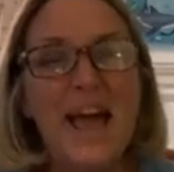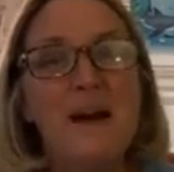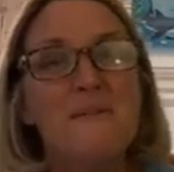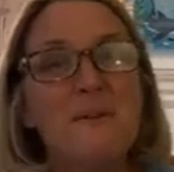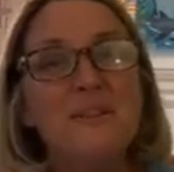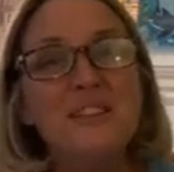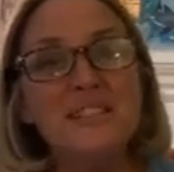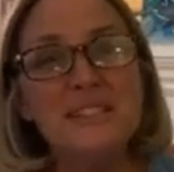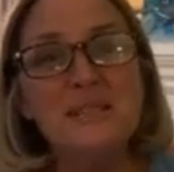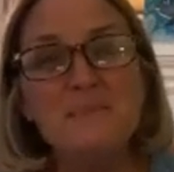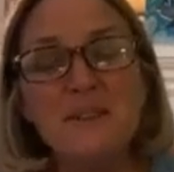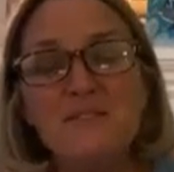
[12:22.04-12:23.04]
Well, this
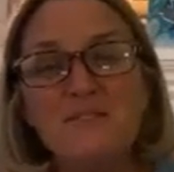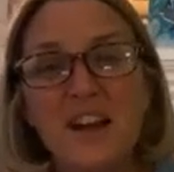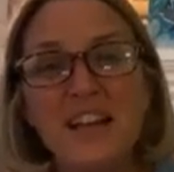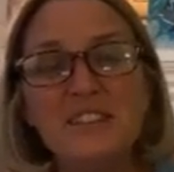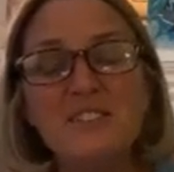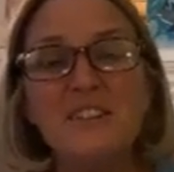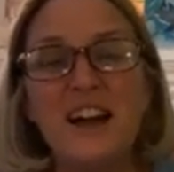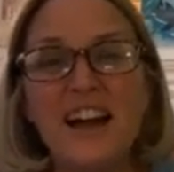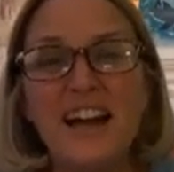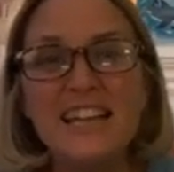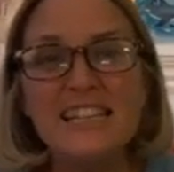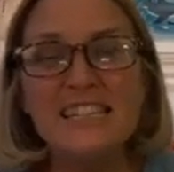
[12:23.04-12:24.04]
has been fun, you
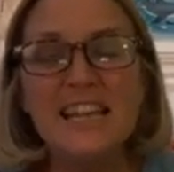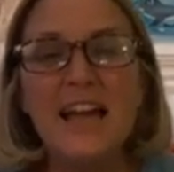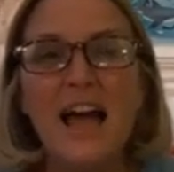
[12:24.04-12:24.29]
guys.